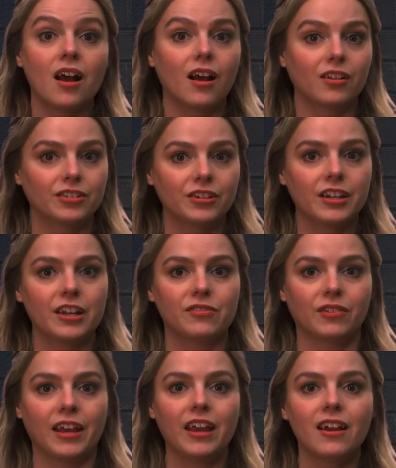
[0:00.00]

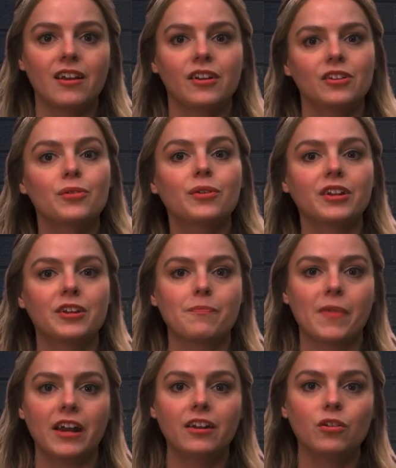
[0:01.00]
Alternatively, you could
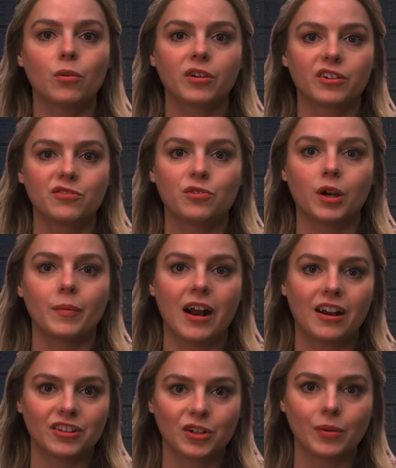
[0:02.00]
embed an order form
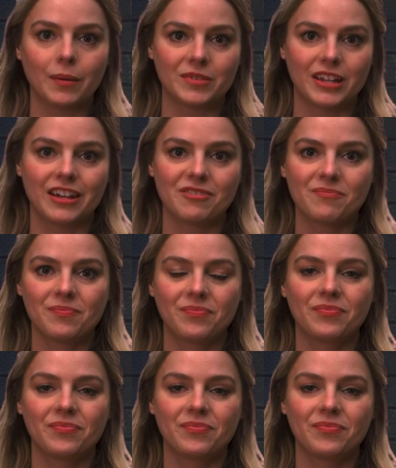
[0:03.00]
on your website.